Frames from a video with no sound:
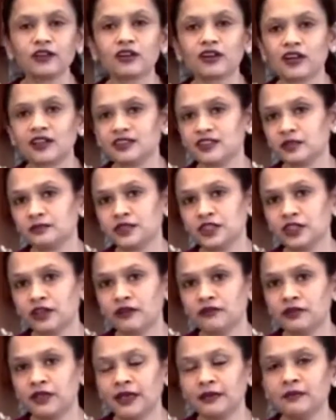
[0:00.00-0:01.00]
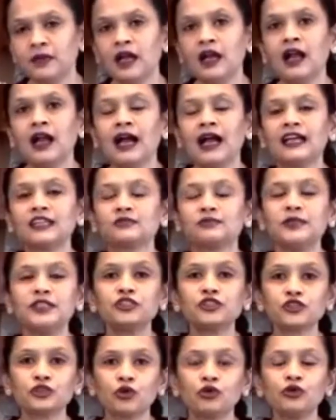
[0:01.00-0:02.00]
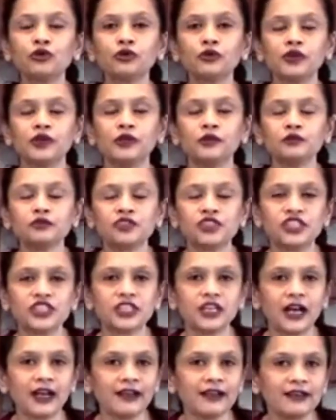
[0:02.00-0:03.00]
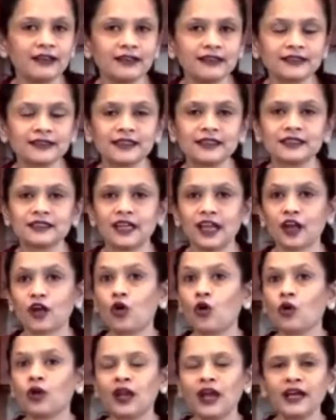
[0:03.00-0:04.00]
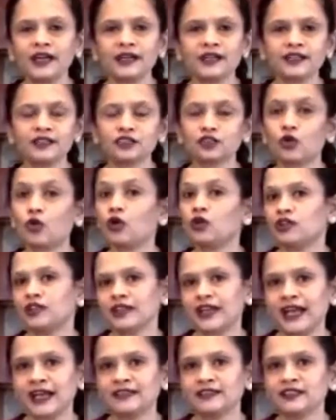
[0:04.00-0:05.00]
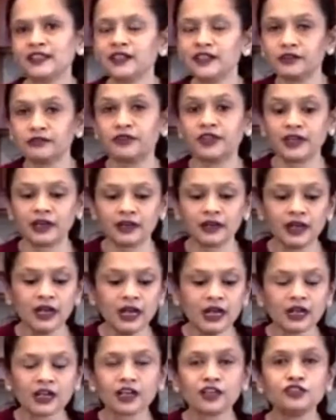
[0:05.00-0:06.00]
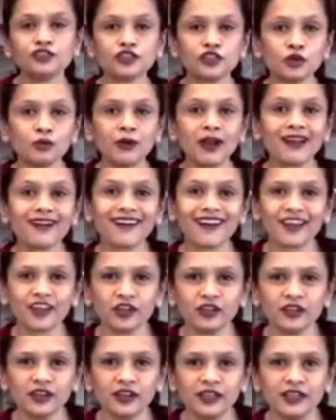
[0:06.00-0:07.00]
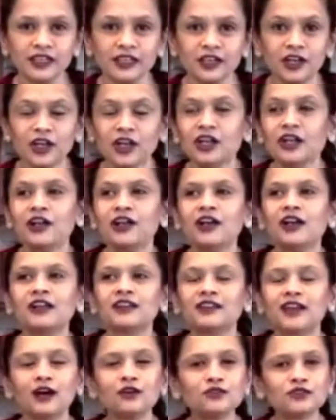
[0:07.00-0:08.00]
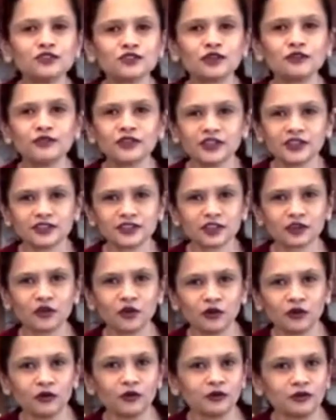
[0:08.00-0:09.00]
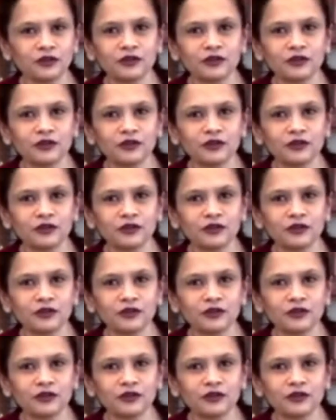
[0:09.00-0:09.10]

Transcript: consumption of them has been shown to reduce GI illnesses like colitis, colon cancer if they are consumed regularly. Thousands of years ago,